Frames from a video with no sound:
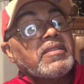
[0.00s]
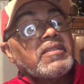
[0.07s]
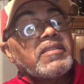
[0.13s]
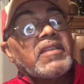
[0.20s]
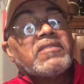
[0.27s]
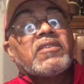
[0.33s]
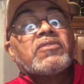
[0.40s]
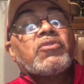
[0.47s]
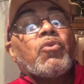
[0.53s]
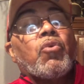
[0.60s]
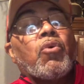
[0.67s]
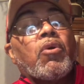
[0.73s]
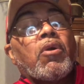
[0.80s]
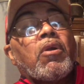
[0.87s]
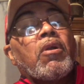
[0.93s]
It says a
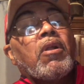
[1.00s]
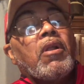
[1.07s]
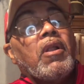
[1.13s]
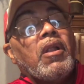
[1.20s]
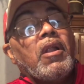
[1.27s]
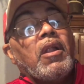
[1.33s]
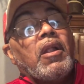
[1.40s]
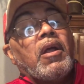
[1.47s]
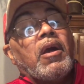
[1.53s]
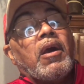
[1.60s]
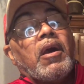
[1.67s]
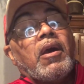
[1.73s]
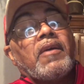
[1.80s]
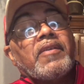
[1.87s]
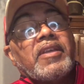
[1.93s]

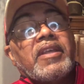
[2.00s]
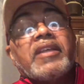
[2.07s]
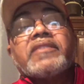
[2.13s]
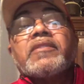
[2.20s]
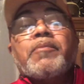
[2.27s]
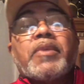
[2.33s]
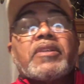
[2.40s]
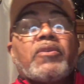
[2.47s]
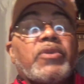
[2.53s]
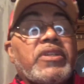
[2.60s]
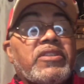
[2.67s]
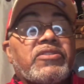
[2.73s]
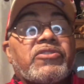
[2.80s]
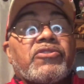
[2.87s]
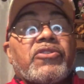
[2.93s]
Uh, it is a Middle
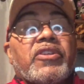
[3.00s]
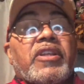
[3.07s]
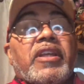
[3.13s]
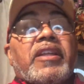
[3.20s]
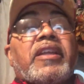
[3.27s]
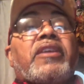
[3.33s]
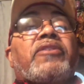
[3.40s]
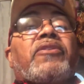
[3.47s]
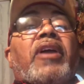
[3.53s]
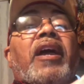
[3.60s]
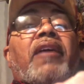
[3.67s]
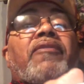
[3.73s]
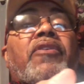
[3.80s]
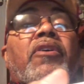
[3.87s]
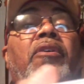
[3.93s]
Eastern, and then you
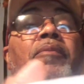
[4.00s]
have your